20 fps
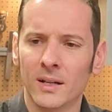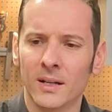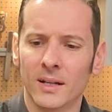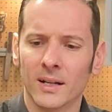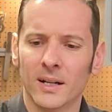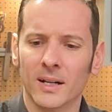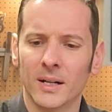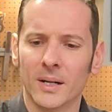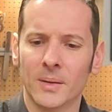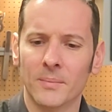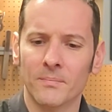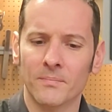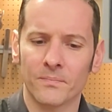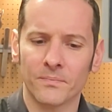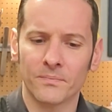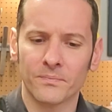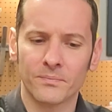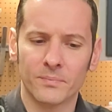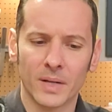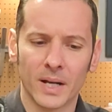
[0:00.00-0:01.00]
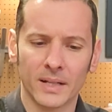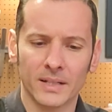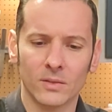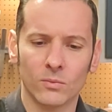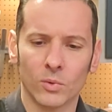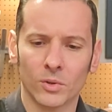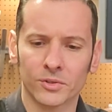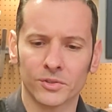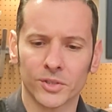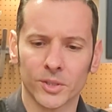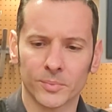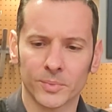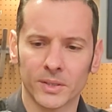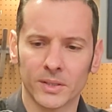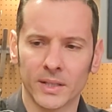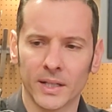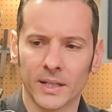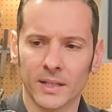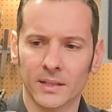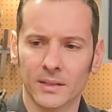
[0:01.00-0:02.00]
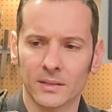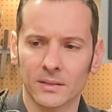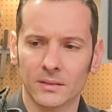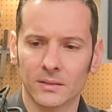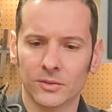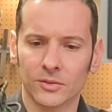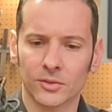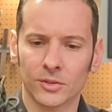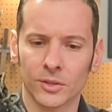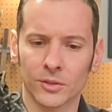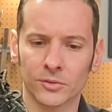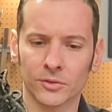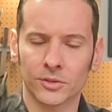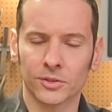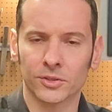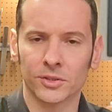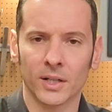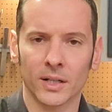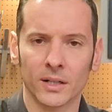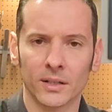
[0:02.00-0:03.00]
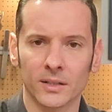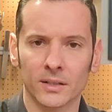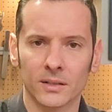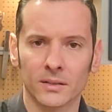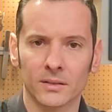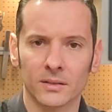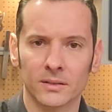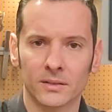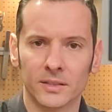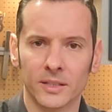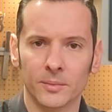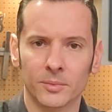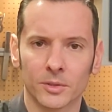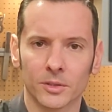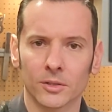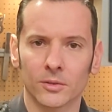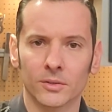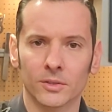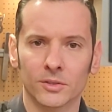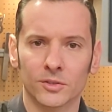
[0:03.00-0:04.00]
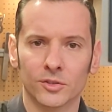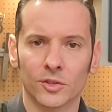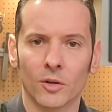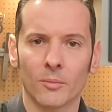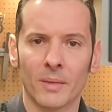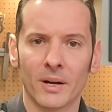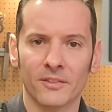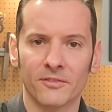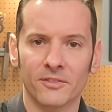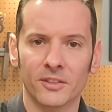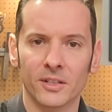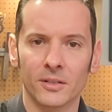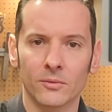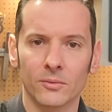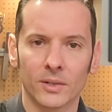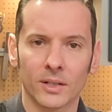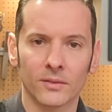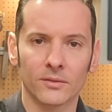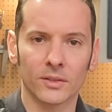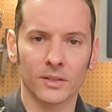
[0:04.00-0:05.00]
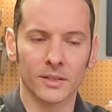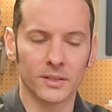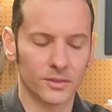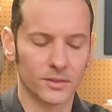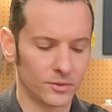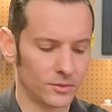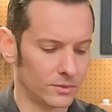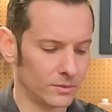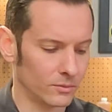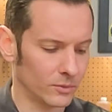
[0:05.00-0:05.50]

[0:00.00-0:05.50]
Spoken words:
but I did want something that the snow's just not gonna seep through and soak my feet whenever it's